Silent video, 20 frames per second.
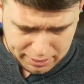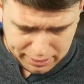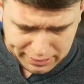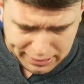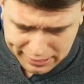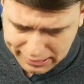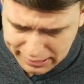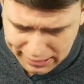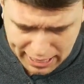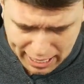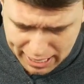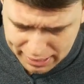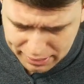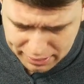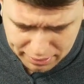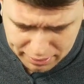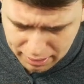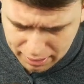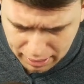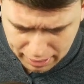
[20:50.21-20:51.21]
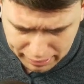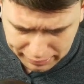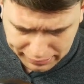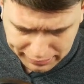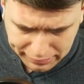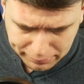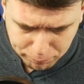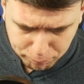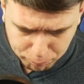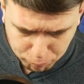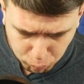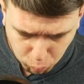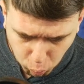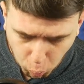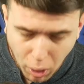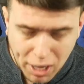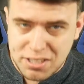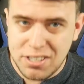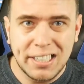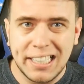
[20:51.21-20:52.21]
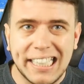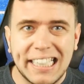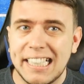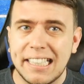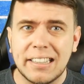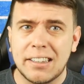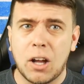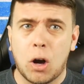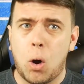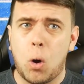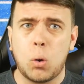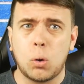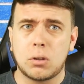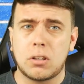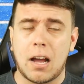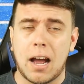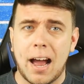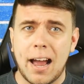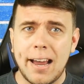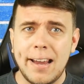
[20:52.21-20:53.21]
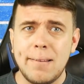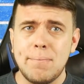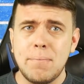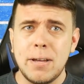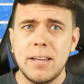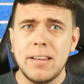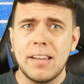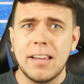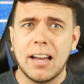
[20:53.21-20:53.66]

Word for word: he ended up he wasn't eaten the whole time